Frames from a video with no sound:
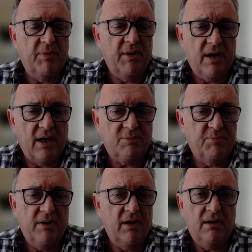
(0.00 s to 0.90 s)
be an
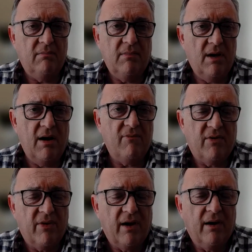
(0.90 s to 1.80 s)
expert in
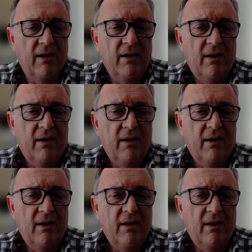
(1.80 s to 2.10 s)
everything.